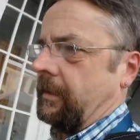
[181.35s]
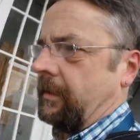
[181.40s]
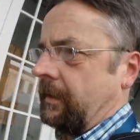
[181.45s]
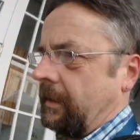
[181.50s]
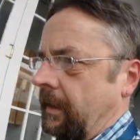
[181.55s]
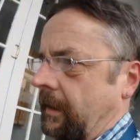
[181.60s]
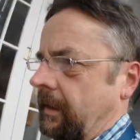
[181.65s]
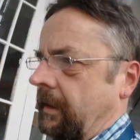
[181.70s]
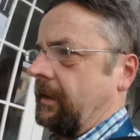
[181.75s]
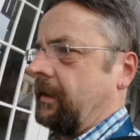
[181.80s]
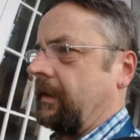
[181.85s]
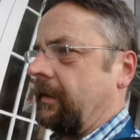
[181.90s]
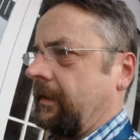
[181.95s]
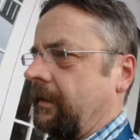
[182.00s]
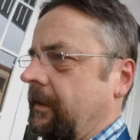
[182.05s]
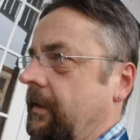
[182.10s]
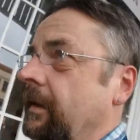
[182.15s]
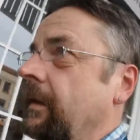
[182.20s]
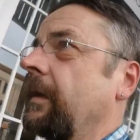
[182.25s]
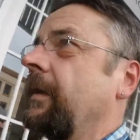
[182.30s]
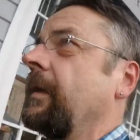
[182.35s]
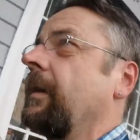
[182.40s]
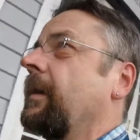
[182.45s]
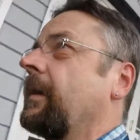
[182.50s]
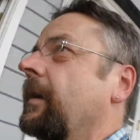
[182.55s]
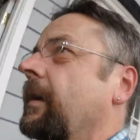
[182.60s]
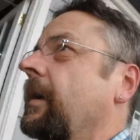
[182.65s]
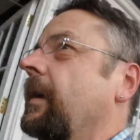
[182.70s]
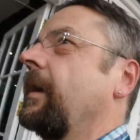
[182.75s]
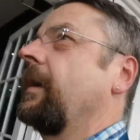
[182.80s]
That
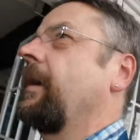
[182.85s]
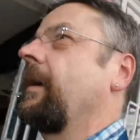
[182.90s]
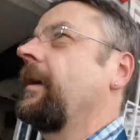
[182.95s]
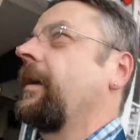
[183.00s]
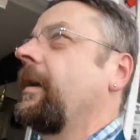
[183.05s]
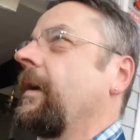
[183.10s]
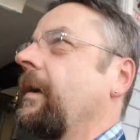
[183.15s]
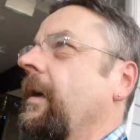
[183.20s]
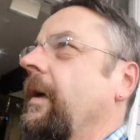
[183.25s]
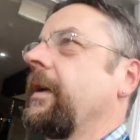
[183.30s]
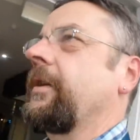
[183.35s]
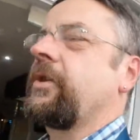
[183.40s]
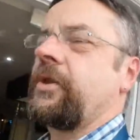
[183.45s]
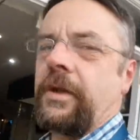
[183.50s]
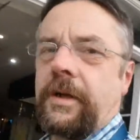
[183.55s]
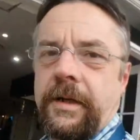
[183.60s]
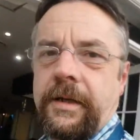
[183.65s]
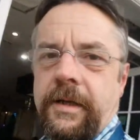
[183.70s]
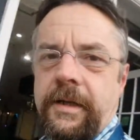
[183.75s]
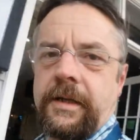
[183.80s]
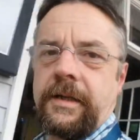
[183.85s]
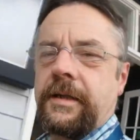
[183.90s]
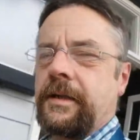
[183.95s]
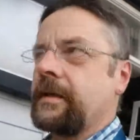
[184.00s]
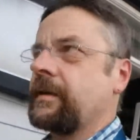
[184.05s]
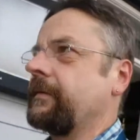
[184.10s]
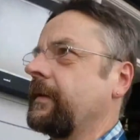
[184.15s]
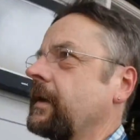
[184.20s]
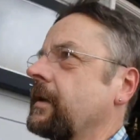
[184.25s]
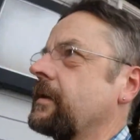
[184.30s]
actually
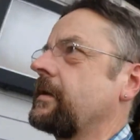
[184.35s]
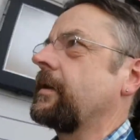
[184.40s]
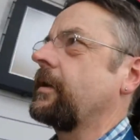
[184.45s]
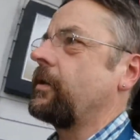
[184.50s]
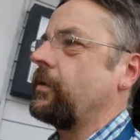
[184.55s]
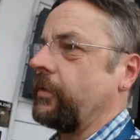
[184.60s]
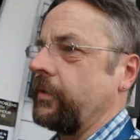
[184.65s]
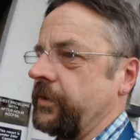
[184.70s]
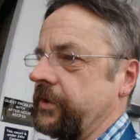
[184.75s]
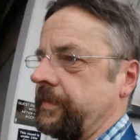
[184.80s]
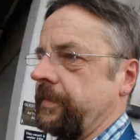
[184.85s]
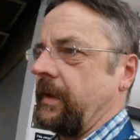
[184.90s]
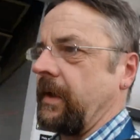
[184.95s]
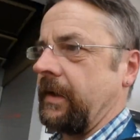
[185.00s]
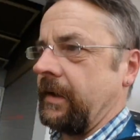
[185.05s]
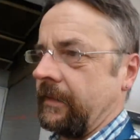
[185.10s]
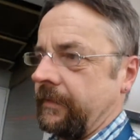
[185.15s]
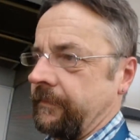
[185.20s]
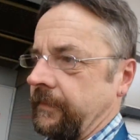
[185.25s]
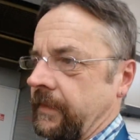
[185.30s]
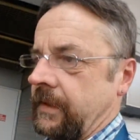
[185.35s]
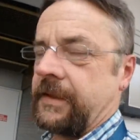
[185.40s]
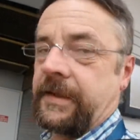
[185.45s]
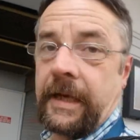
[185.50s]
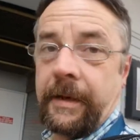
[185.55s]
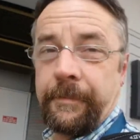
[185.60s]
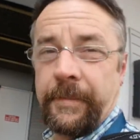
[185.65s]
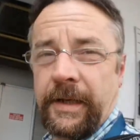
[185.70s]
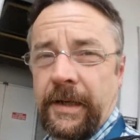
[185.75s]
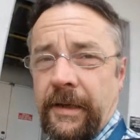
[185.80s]
these things are caused by things
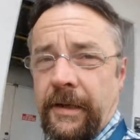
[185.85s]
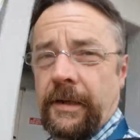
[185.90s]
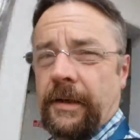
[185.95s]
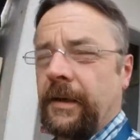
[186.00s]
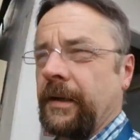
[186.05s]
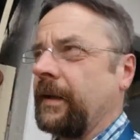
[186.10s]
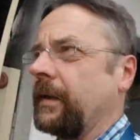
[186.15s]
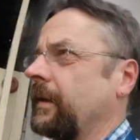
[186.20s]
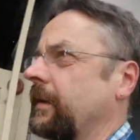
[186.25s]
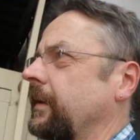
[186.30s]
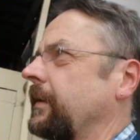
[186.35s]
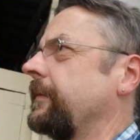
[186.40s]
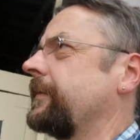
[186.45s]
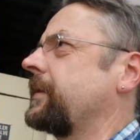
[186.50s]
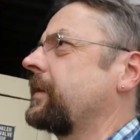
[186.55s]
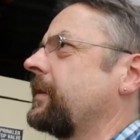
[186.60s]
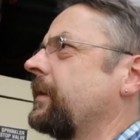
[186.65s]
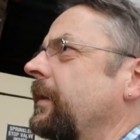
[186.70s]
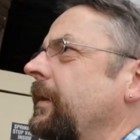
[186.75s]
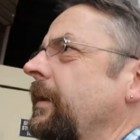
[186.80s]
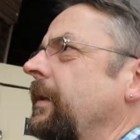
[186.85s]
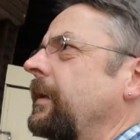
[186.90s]
happening in our lives.